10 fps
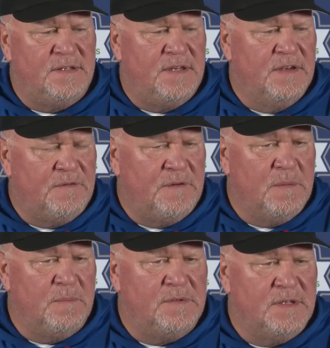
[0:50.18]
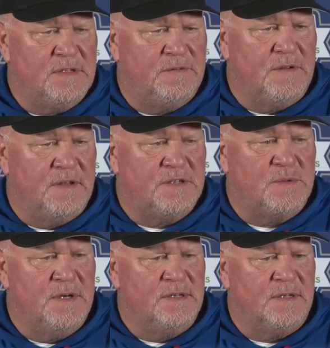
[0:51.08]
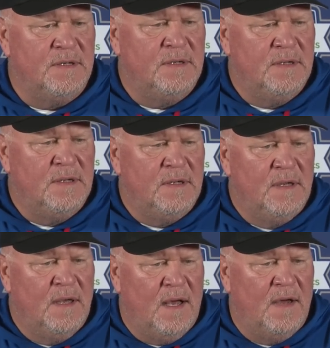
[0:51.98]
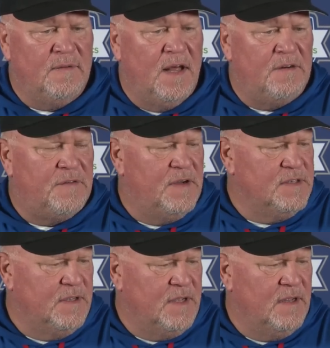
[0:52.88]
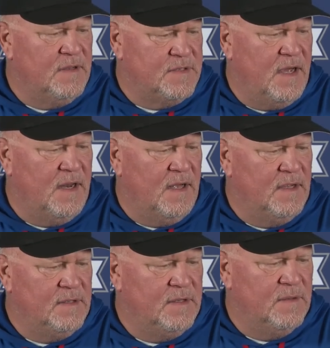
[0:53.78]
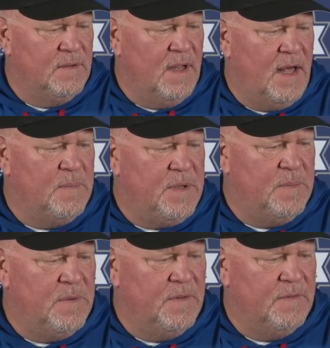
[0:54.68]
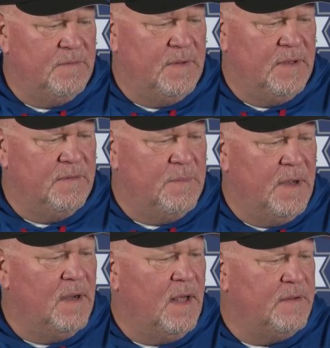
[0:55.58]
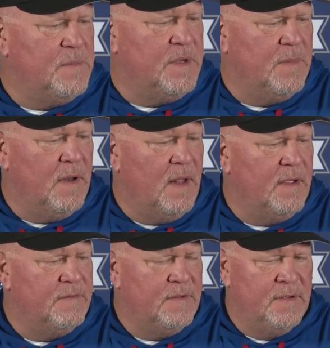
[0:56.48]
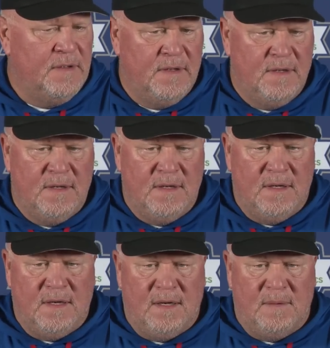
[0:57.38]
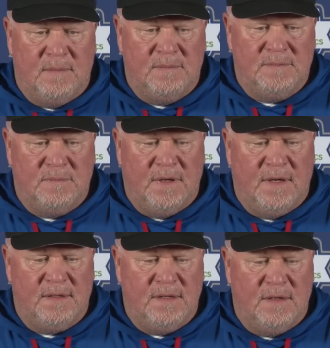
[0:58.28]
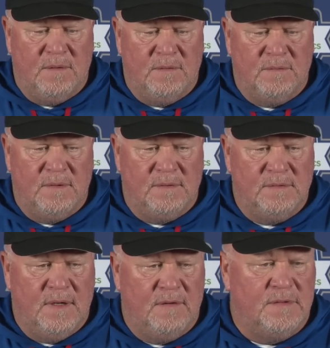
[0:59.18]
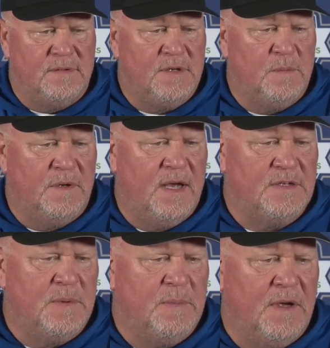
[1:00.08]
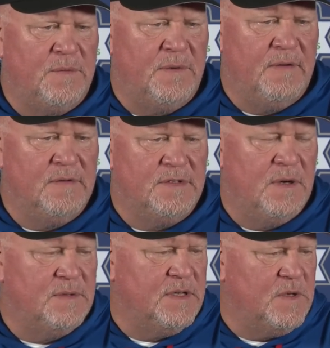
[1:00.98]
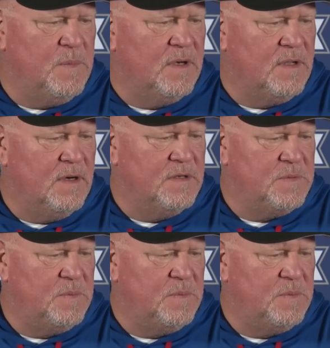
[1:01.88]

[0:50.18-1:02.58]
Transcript: different just for this reason. I have a lot of friends on that other sideline. You know, a lot of people that have meant a lot to me in my life. But, you know, whenever someone asks me about the Ravens, I always think about Clarence